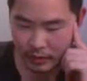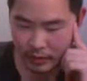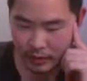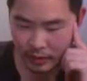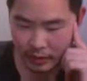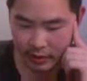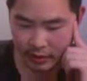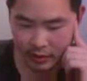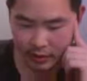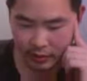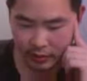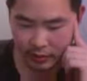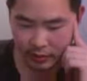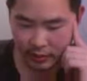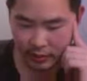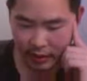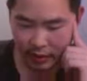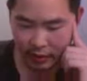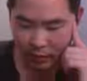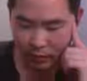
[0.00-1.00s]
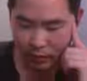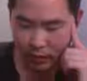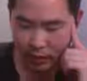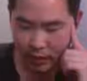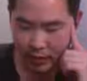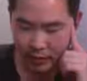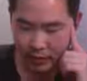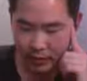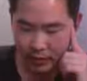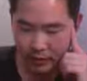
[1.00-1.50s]
I can show you like
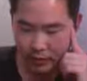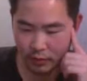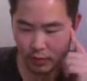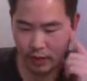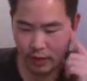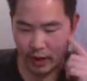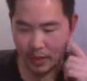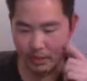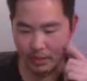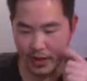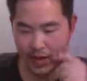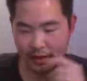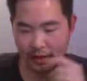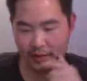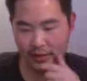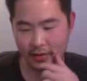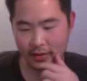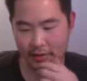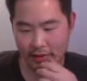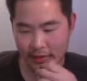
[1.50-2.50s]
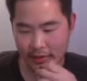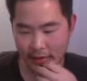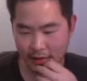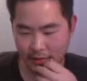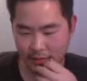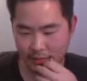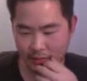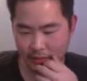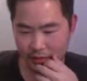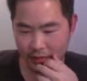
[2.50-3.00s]
one where I'm at in
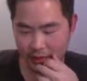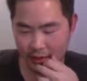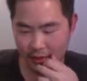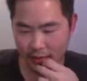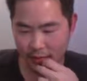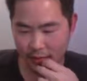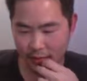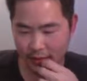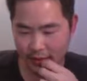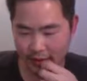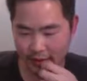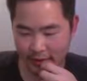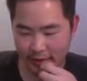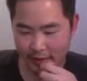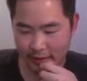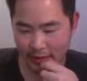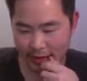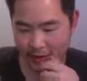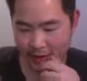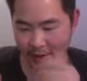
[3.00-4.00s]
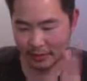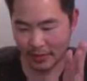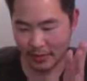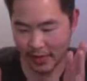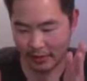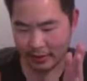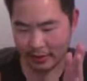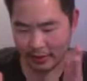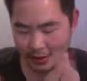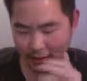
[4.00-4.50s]
the ability quest. Right now I'm
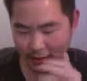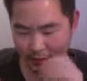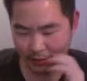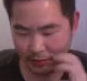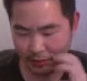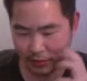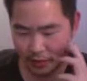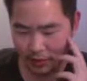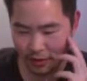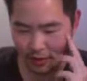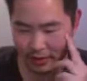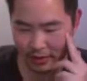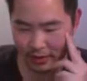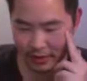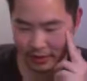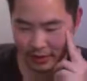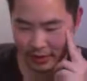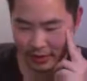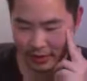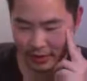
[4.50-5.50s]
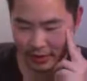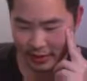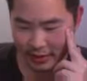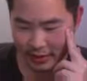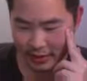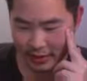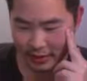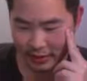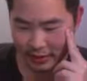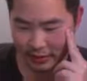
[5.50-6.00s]
at this part,
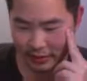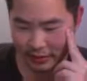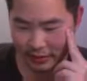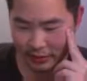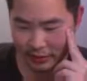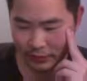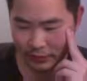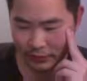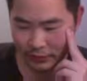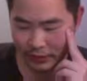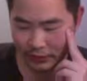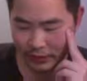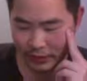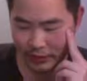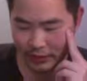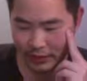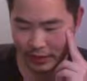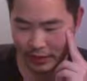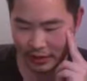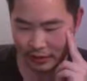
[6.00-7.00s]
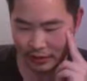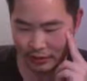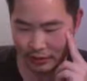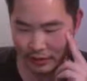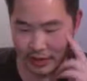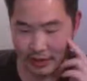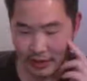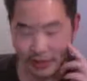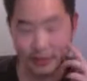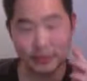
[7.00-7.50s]
level
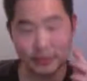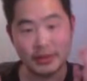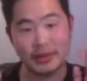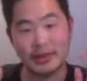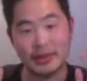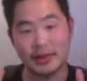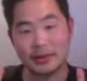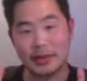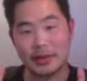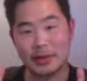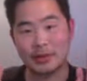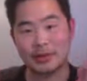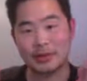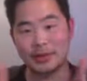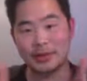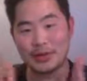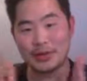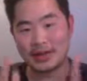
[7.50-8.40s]
53. So okay, so